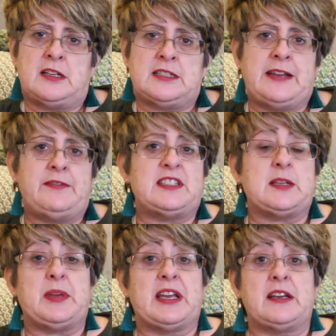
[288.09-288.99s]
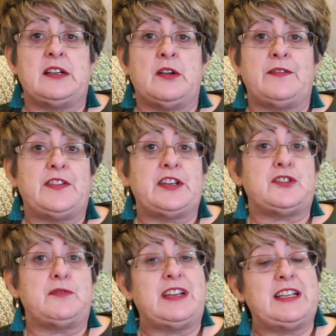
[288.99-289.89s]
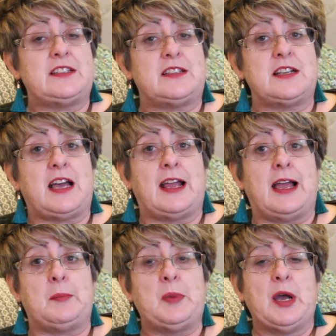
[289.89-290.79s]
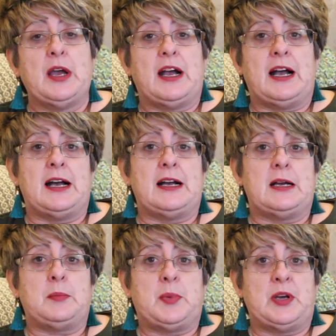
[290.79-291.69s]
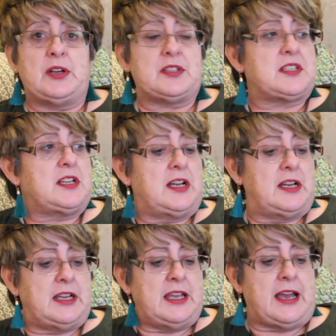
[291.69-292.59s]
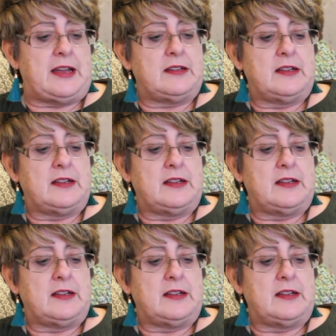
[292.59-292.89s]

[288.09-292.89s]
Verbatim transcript: David's a bigger non-fiction reader than I am, uh, but uh, yeah,